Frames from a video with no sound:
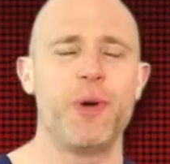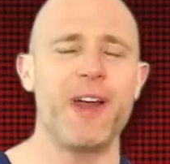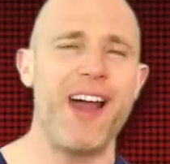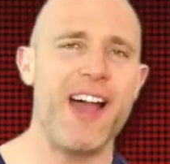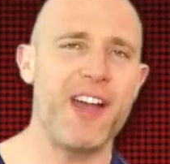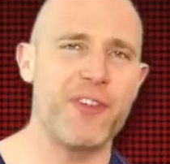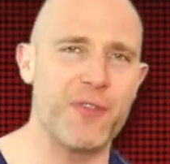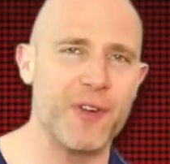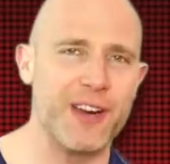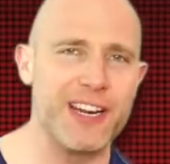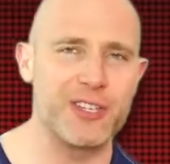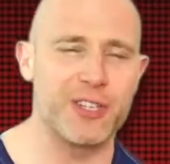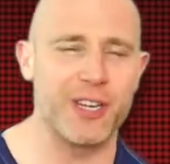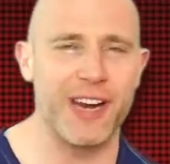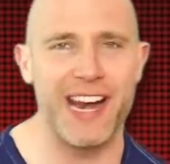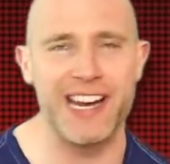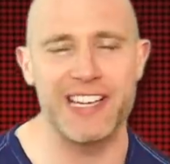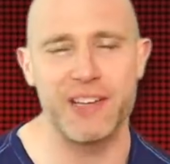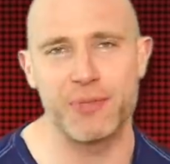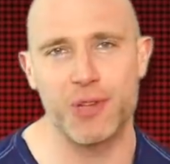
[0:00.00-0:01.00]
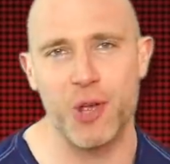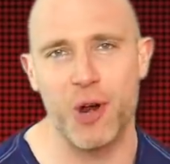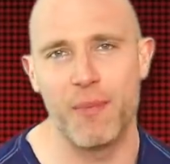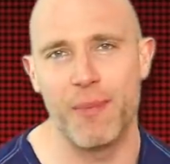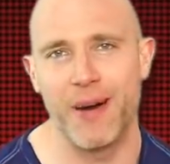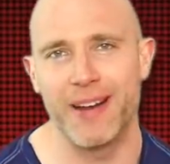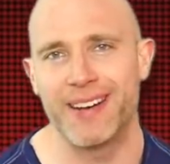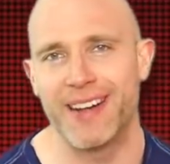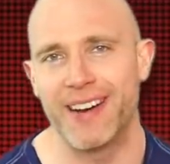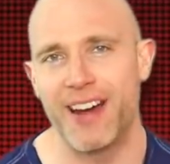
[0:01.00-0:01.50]
When I finished the latest episode of
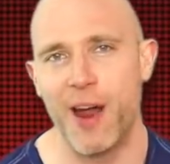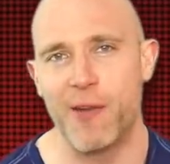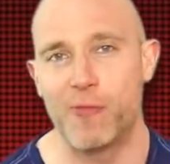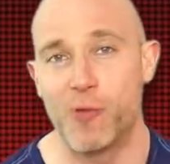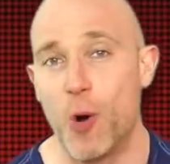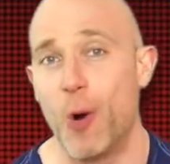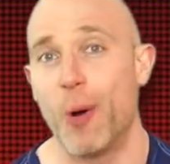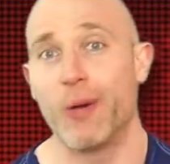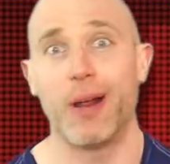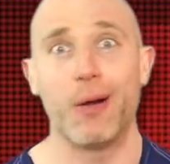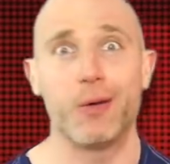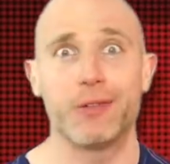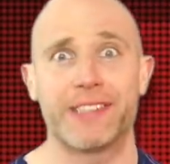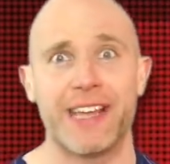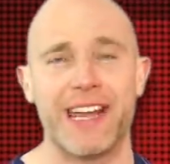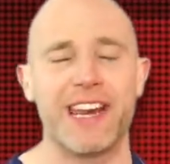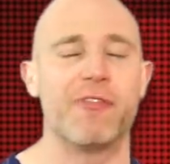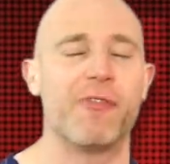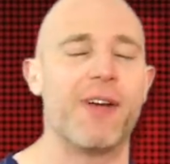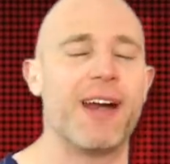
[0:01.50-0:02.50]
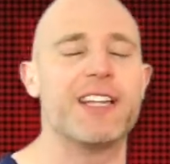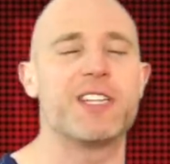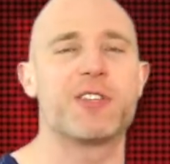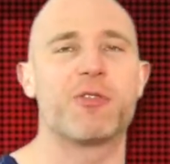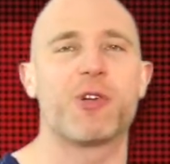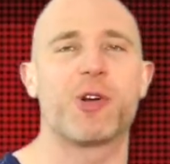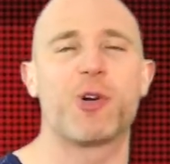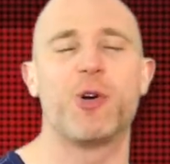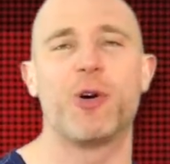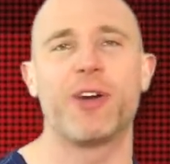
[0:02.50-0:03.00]
Monday Night Raw and I was getting ready
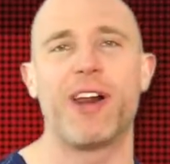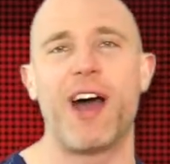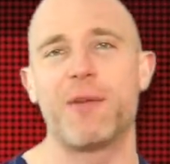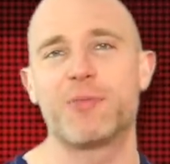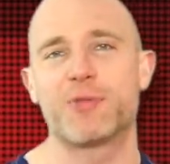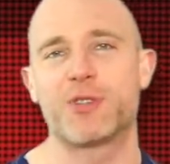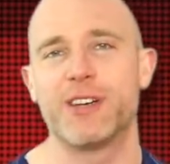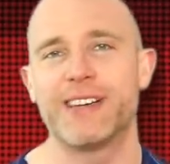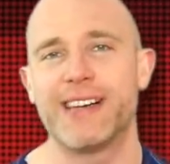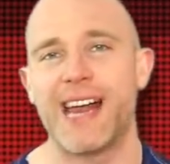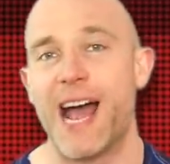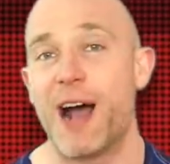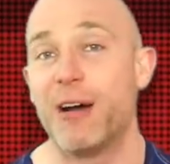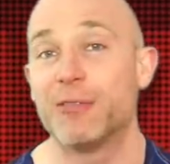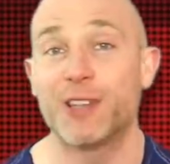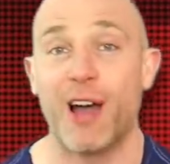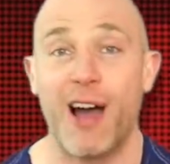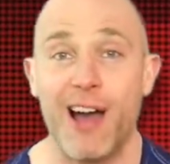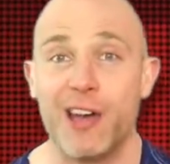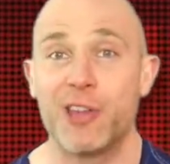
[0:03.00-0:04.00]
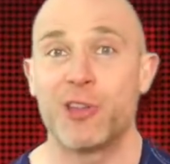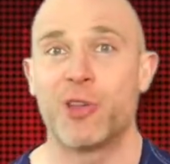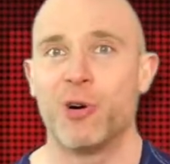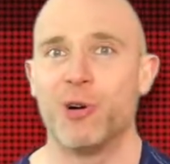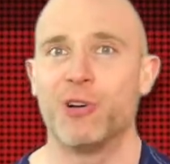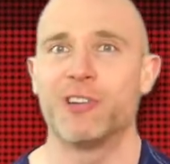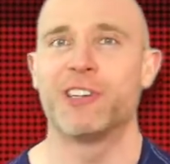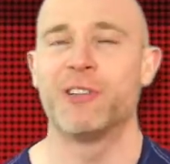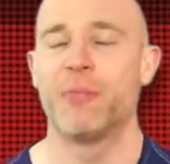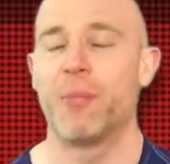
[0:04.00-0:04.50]
to record Ups and Downs, I
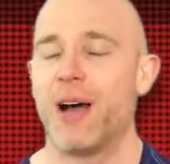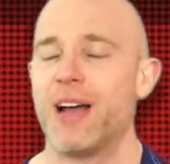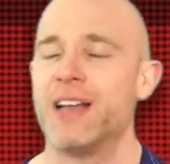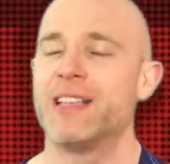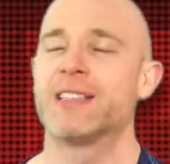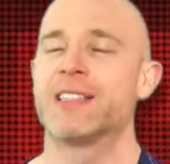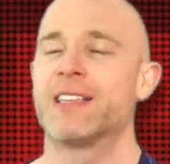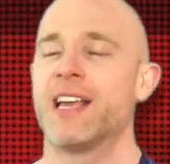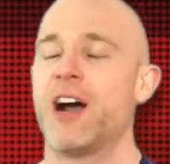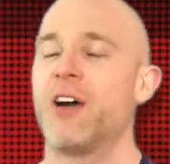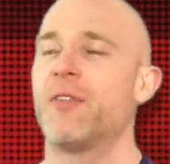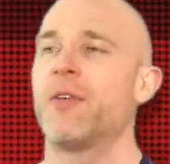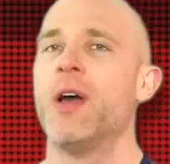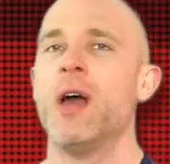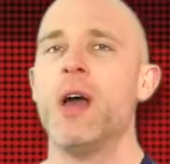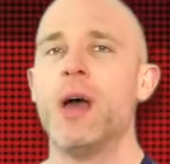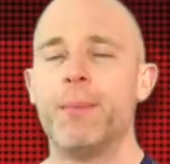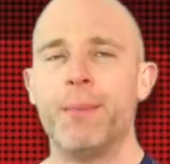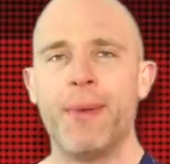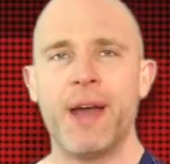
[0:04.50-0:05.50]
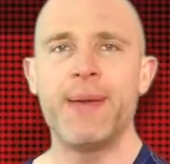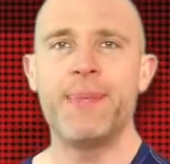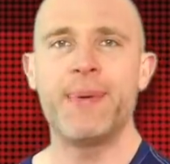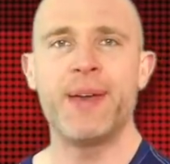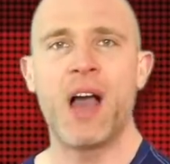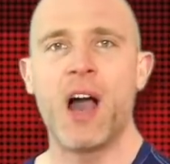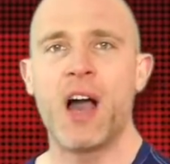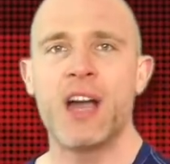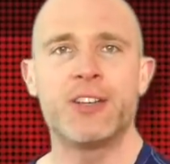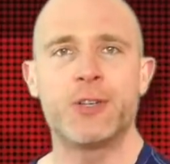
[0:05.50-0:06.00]
thought to myself,
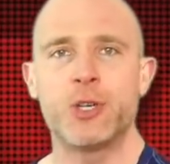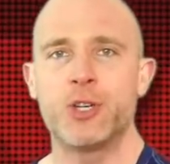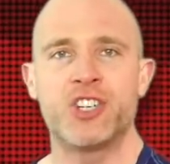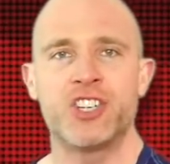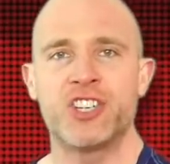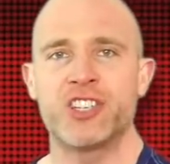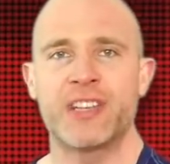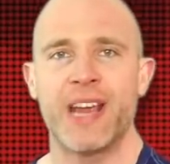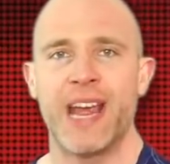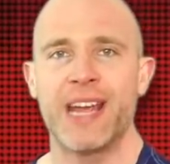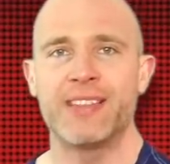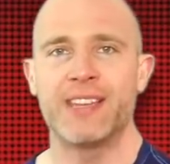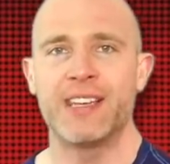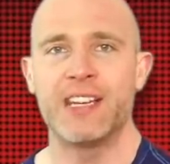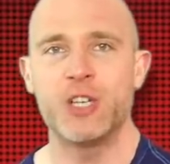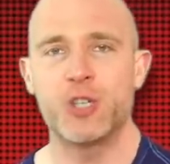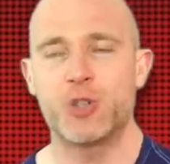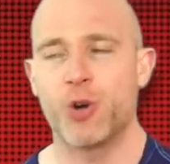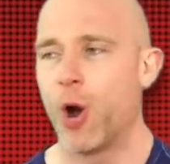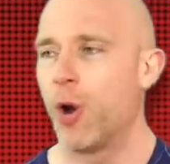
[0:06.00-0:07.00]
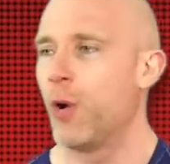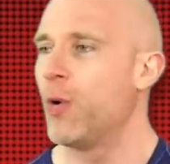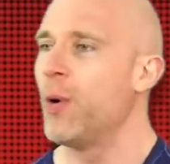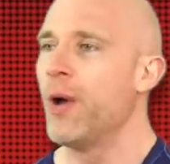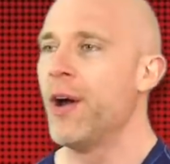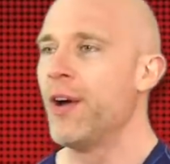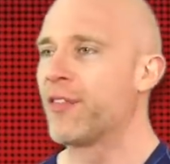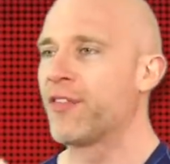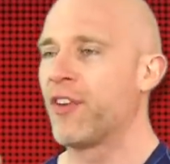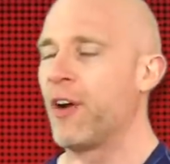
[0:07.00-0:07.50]
maybe I should just take the intro
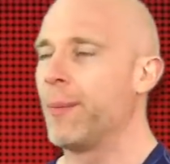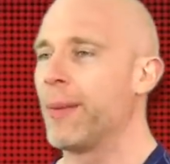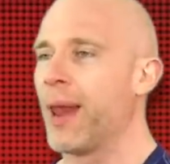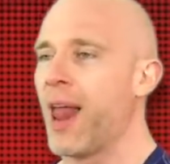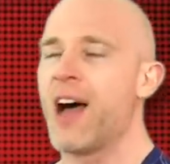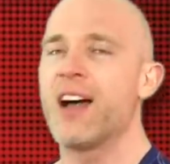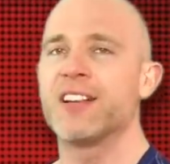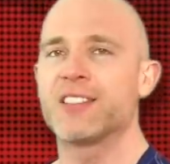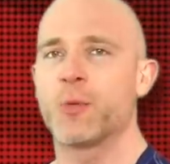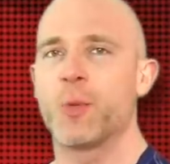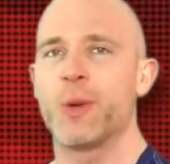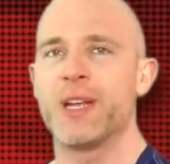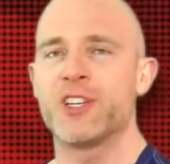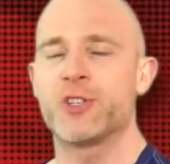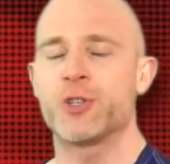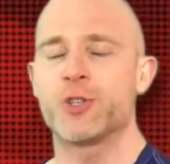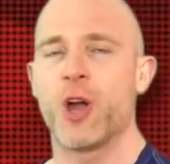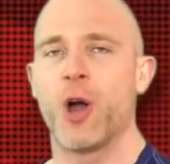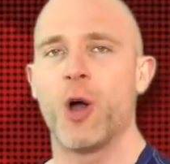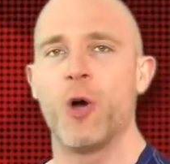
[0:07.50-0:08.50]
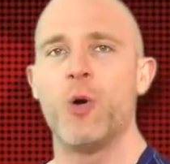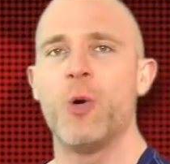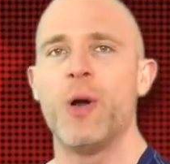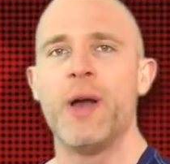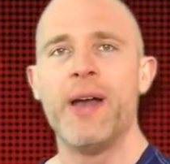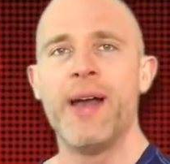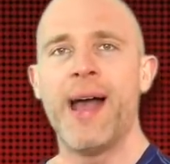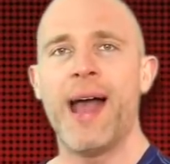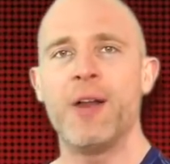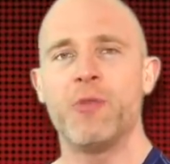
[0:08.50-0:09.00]
from last week's show
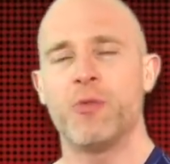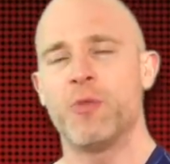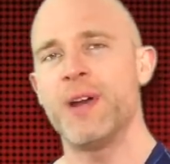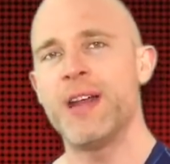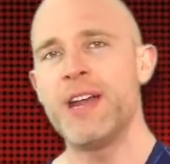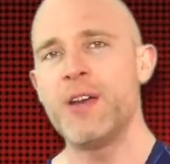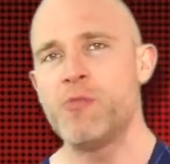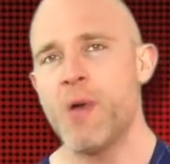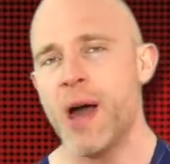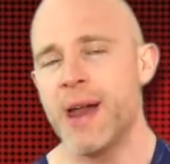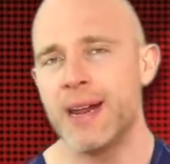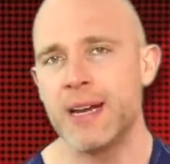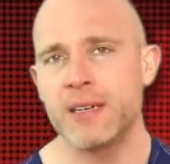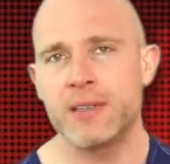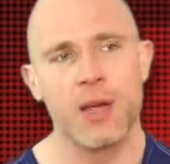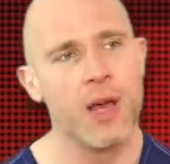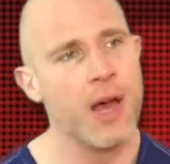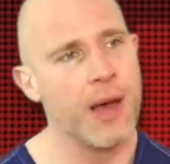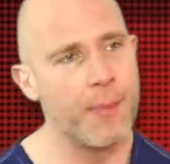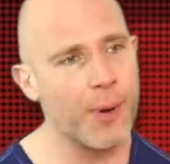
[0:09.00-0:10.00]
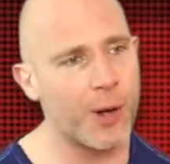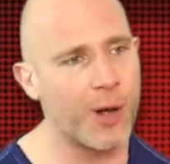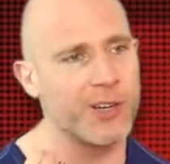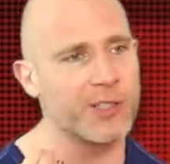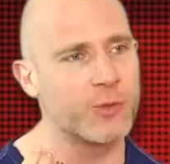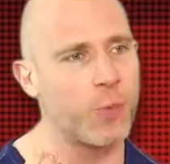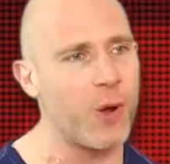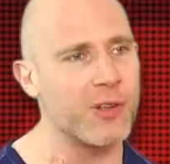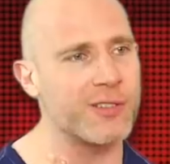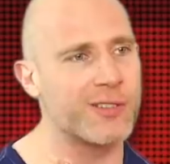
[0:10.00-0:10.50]
and rerun it,
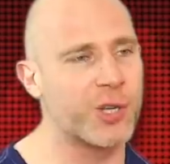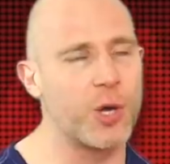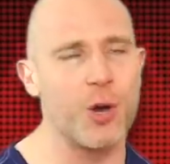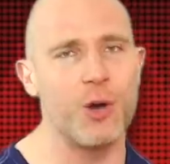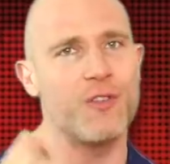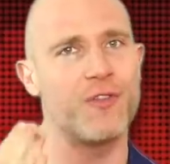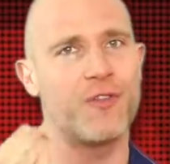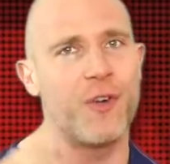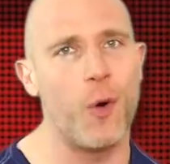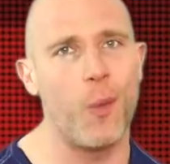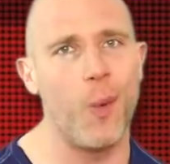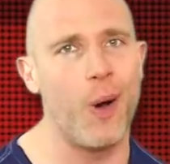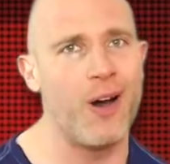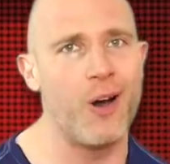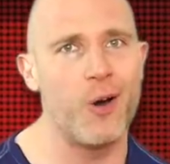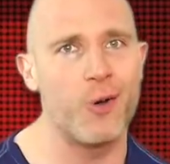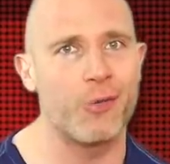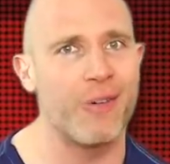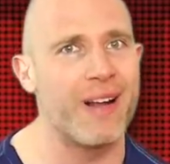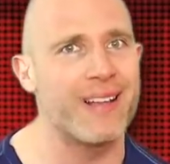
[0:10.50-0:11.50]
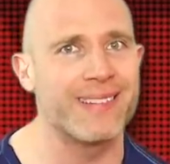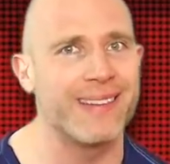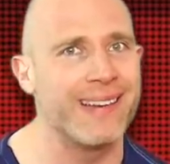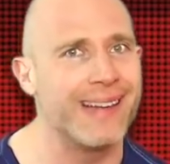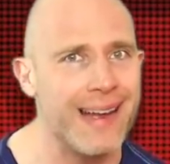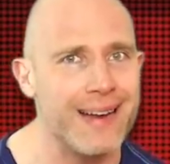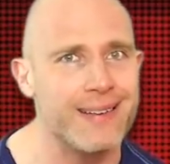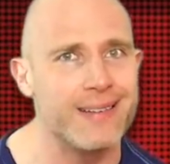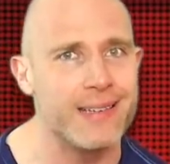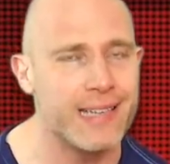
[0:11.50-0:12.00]
because what's good for World
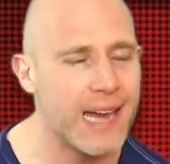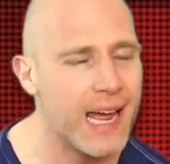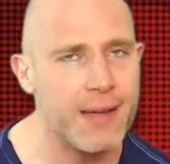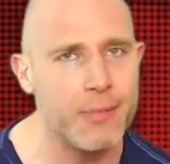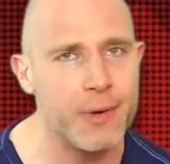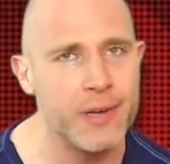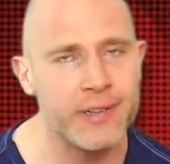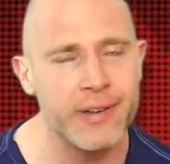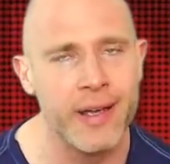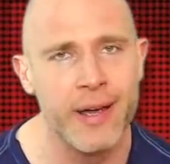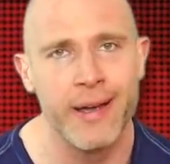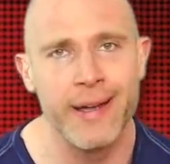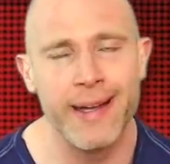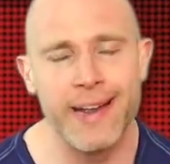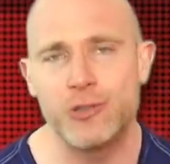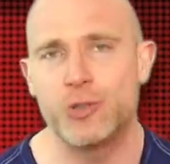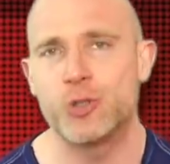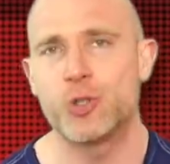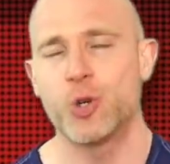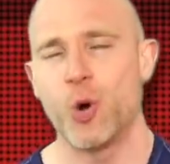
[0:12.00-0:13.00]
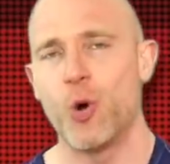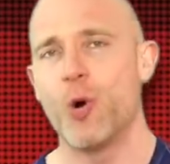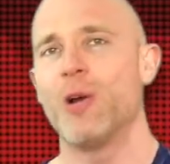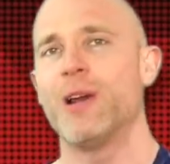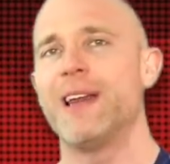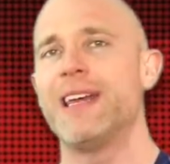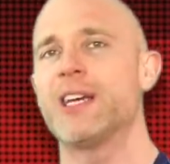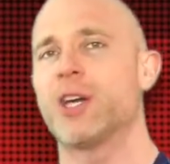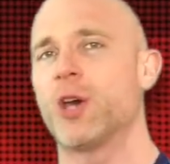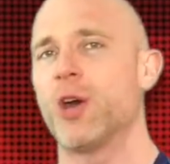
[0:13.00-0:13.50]
Wrestling Entertainment is
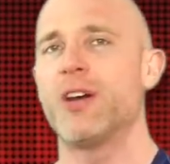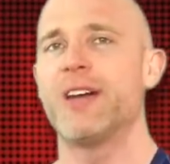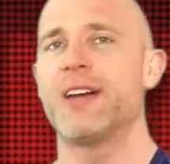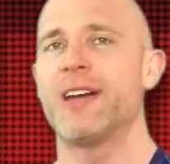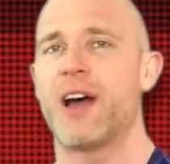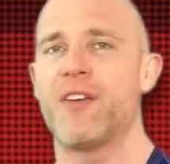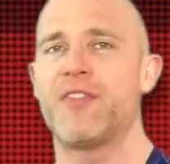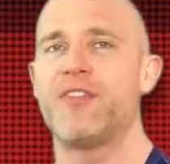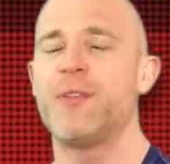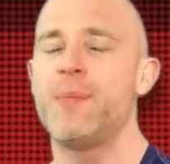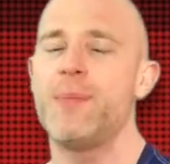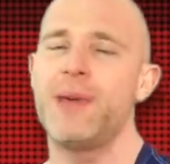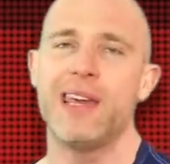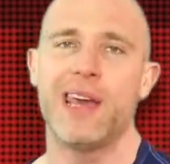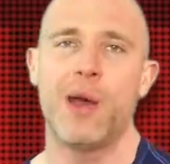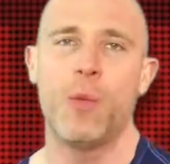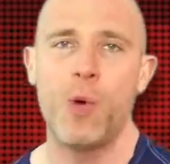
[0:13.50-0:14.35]
surely good enough for me.